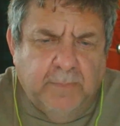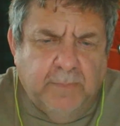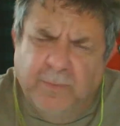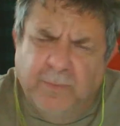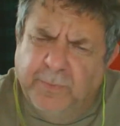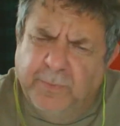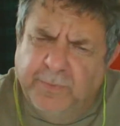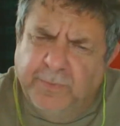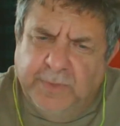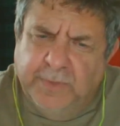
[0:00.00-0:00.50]

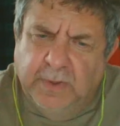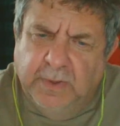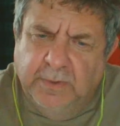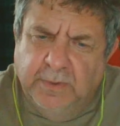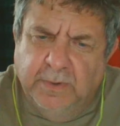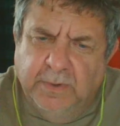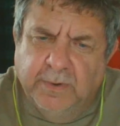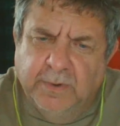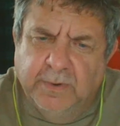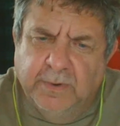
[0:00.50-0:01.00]
15
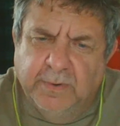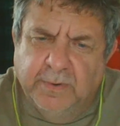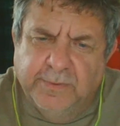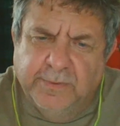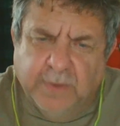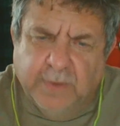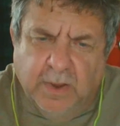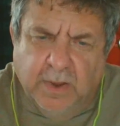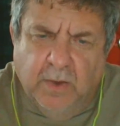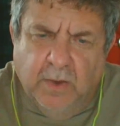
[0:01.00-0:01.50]
years
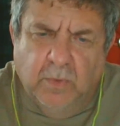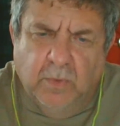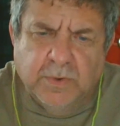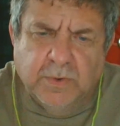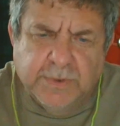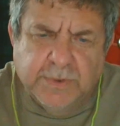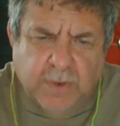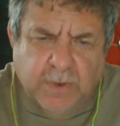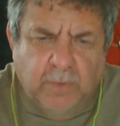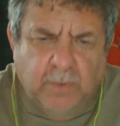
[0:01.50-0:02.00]
ago or
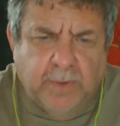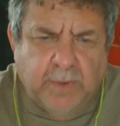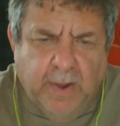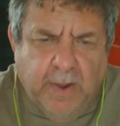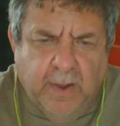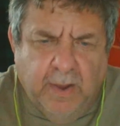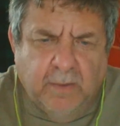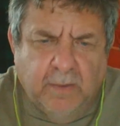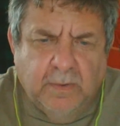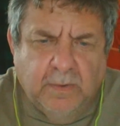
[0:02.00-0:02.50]
so
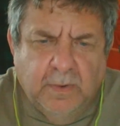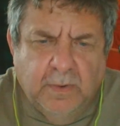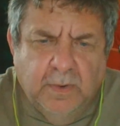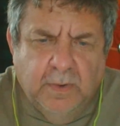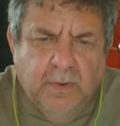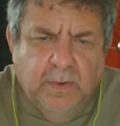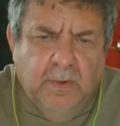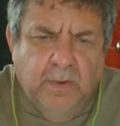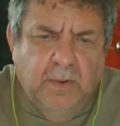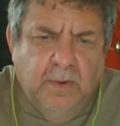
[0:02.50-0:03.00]
now,
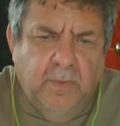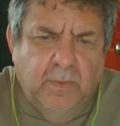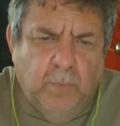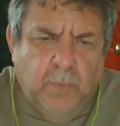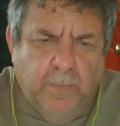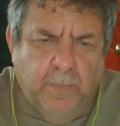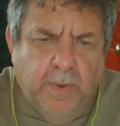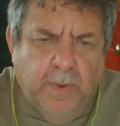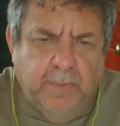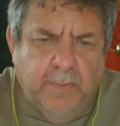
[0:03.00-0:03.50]
the
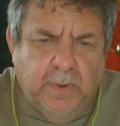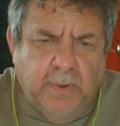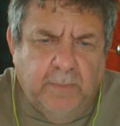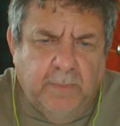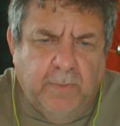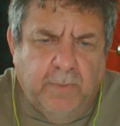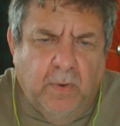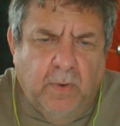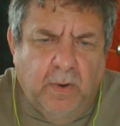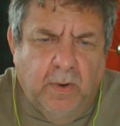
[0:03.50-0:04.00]
Republican
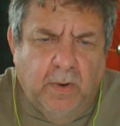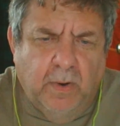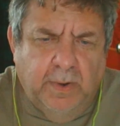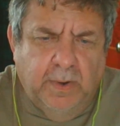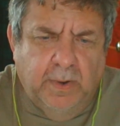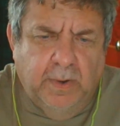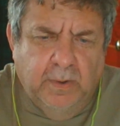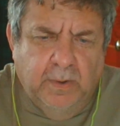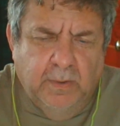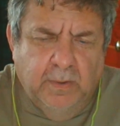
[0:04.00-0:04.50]
Party